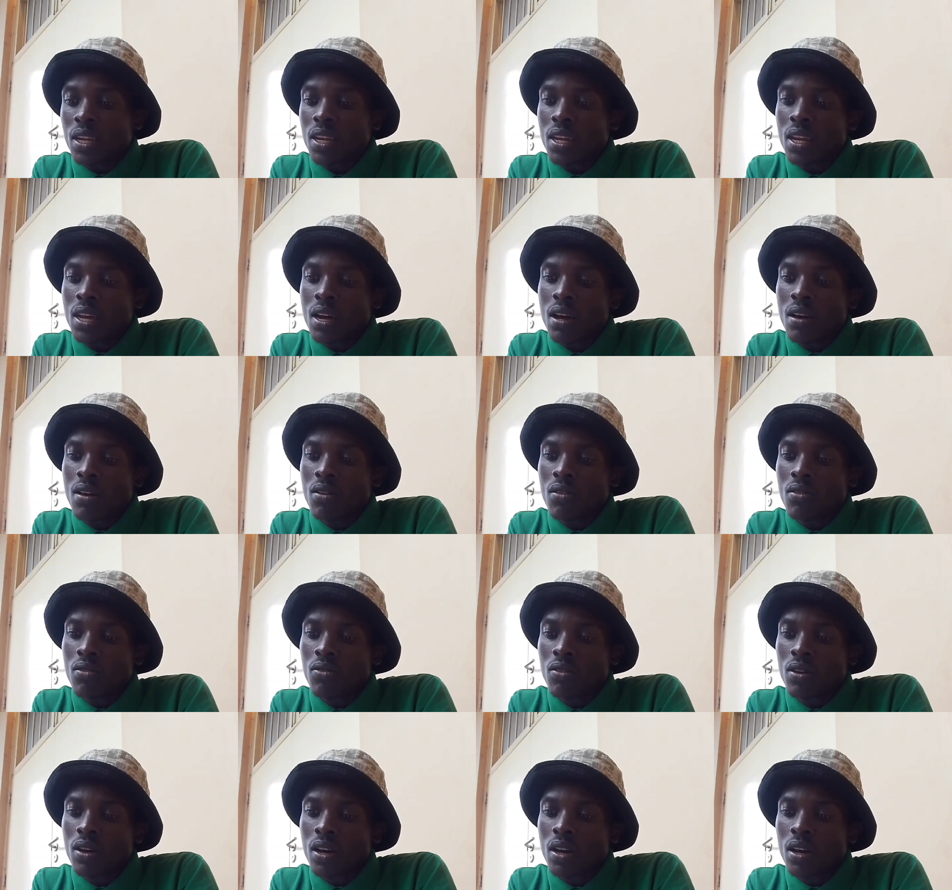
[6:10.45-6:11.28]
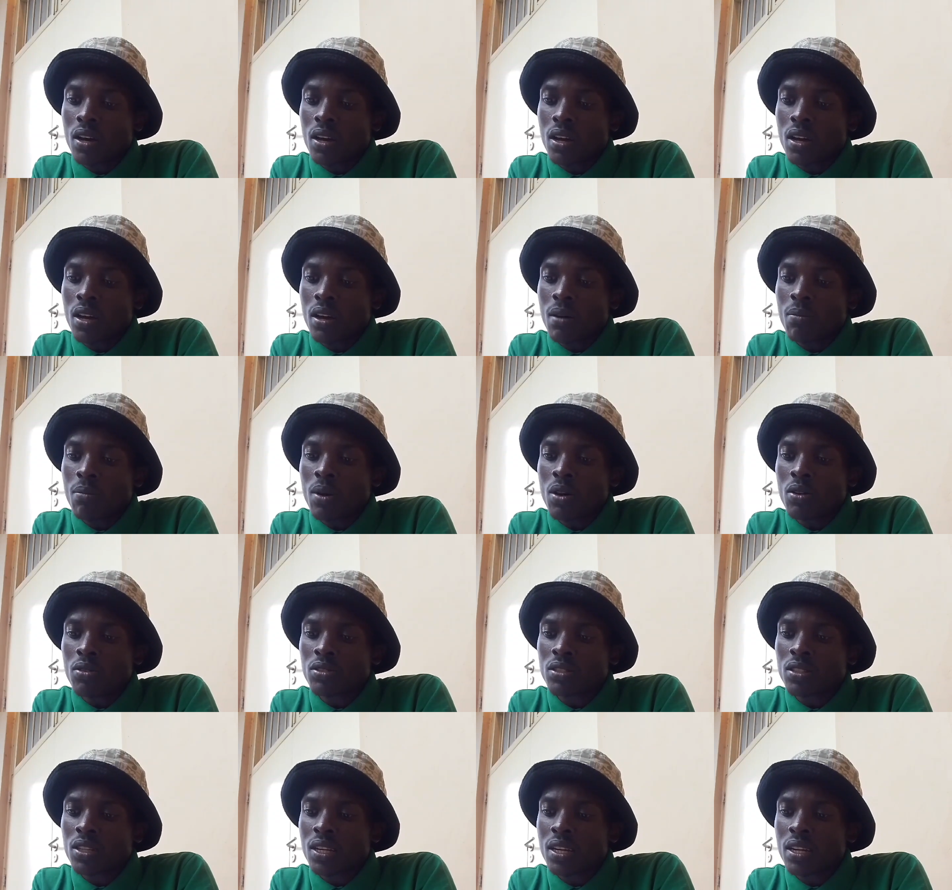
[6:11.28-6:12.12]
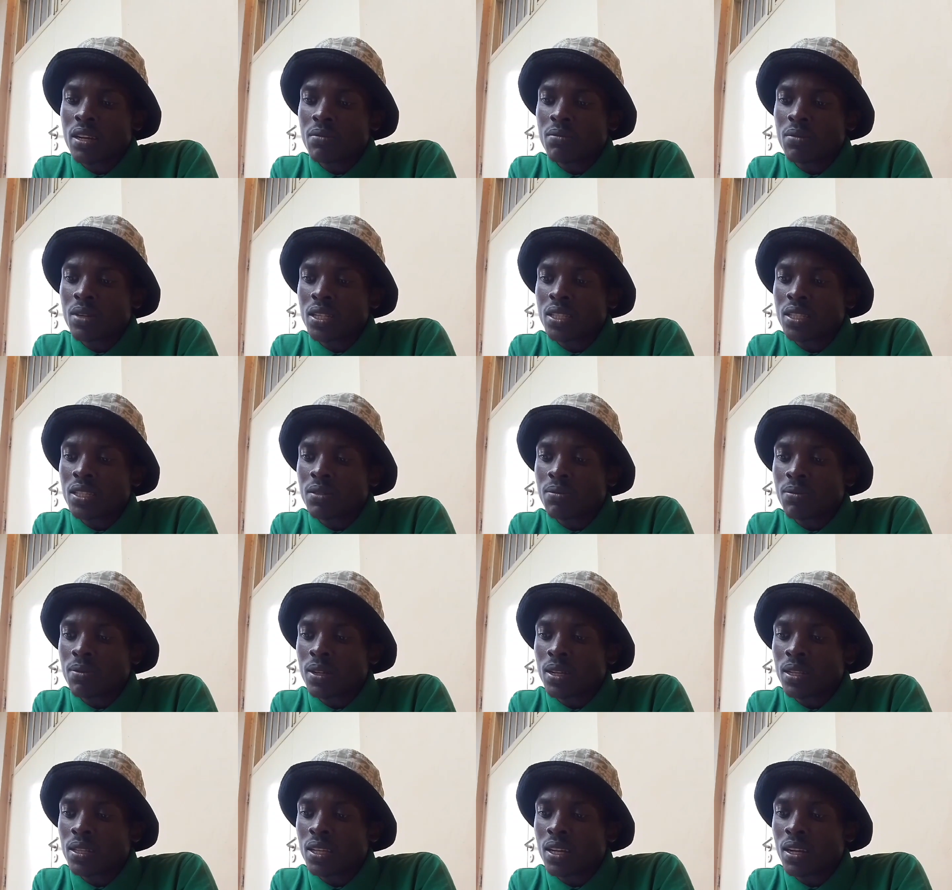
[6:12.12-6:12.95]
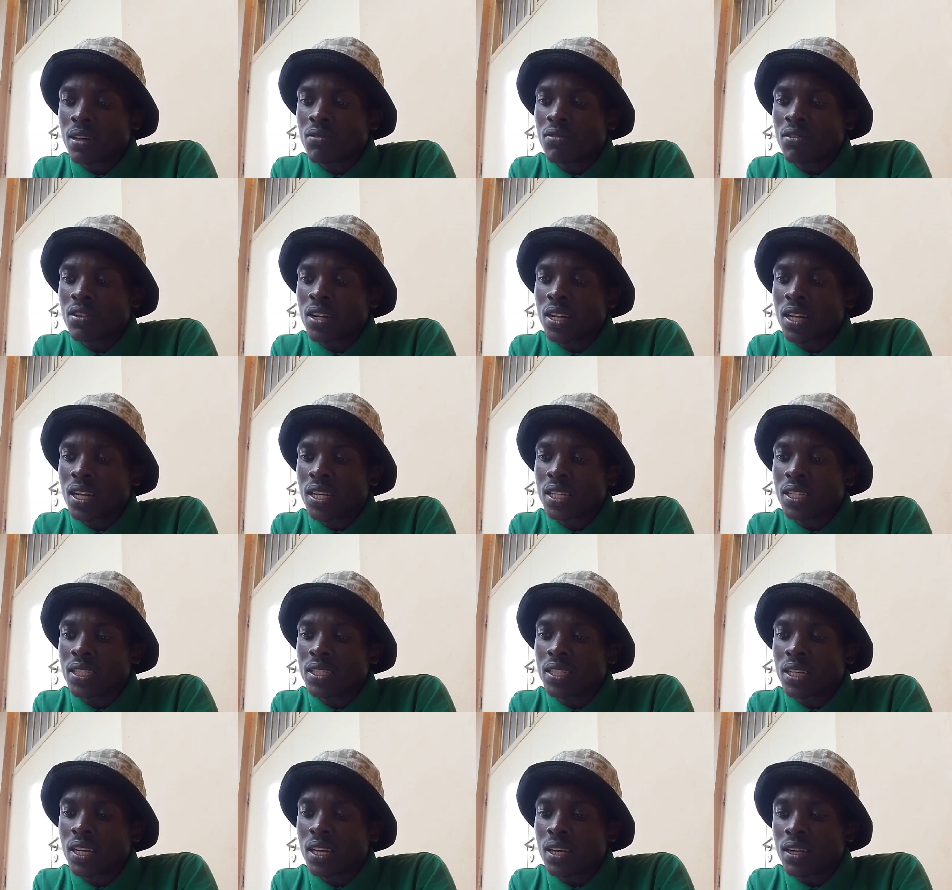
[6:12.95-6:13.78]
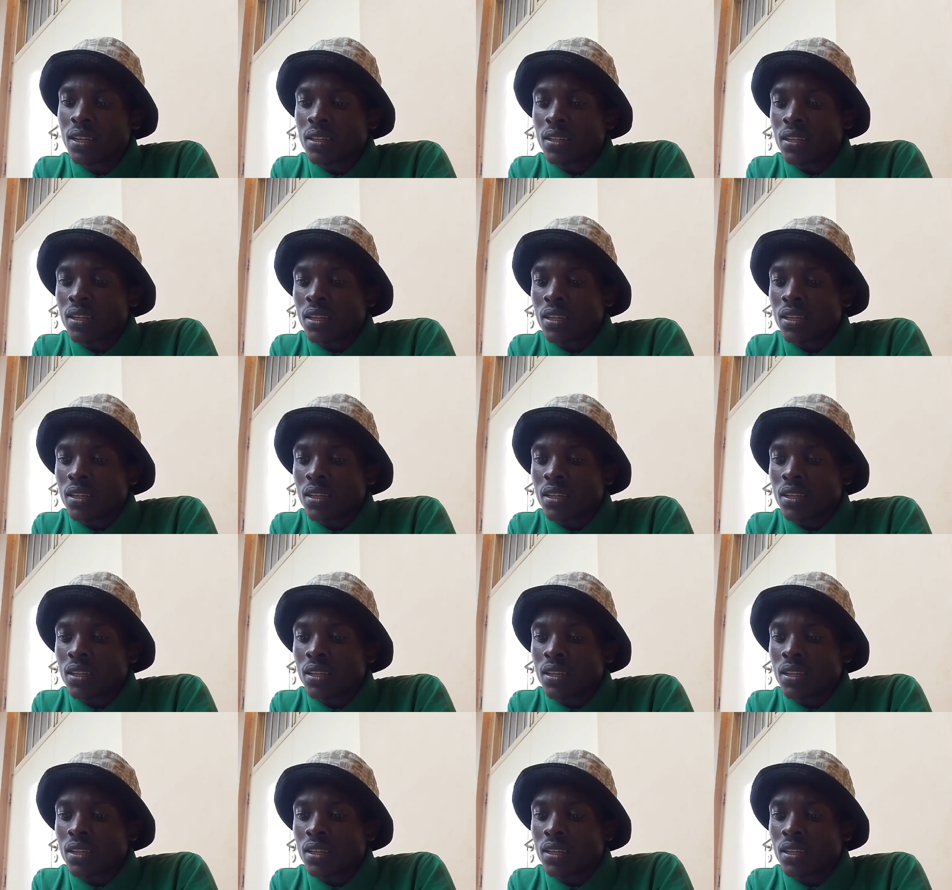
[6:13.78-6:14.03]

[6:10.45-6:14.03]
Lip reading: Now, about climate smart agriculture.